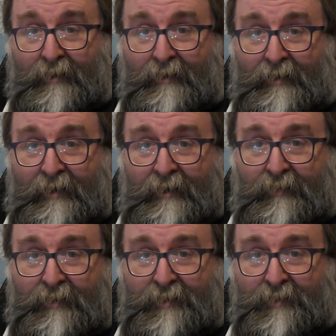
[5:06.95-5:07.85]

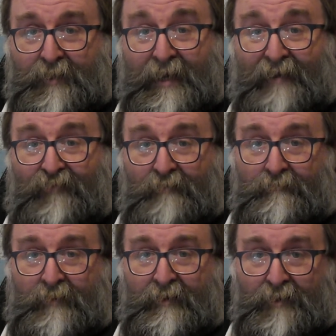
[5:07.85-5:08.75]
This is to give
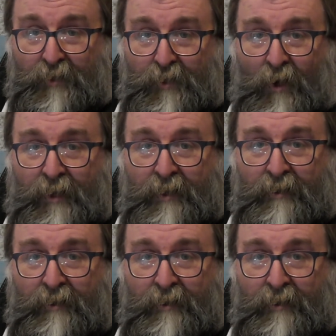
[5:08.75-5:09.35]
them shiny